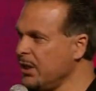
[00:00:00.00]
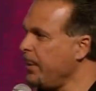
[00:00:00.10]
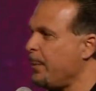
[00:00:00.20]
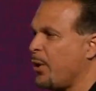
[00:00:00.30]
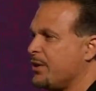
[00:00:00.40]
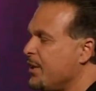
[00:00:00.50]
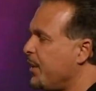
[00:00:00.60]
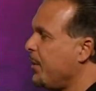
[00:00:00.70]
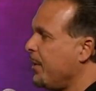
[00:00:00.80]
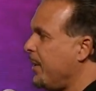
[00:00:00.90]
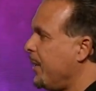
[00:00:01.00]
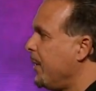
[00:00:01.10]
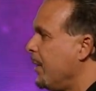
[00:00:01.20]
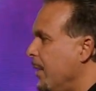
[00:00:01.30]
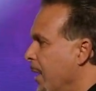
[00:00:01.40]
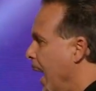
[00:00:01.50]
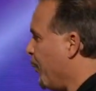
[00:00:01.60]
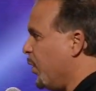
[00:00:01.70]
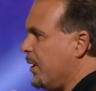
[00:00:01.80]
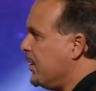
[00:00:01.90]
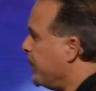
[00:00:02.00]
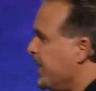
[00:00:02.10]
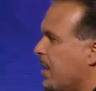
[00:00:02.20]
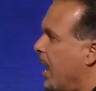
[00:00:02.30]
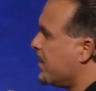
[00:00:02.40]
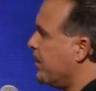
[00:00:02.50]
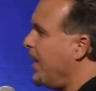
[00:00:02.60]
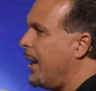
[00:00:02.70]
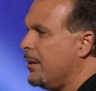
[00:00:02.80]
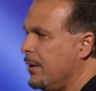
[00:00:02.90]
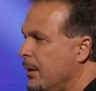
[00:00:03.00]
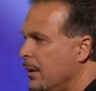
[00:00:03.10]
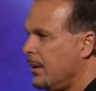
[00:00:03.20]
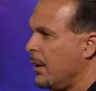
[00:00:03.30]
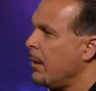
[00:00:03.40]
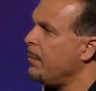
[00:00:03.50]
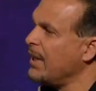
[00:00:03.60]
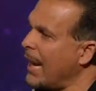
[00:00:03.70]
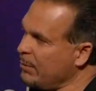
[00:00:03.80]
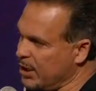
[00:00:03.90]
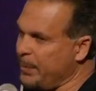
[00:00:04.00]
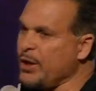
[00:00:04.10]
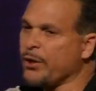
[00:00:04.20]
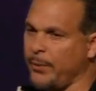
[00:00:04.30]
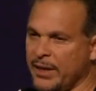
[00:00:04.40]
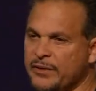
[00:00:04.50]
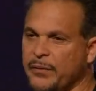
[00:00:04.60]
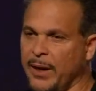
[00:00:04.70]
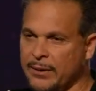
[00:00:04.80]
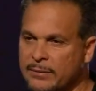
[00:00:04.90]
be persecuted. I'm willing to be talked about, but I'm going to be your greatest friend.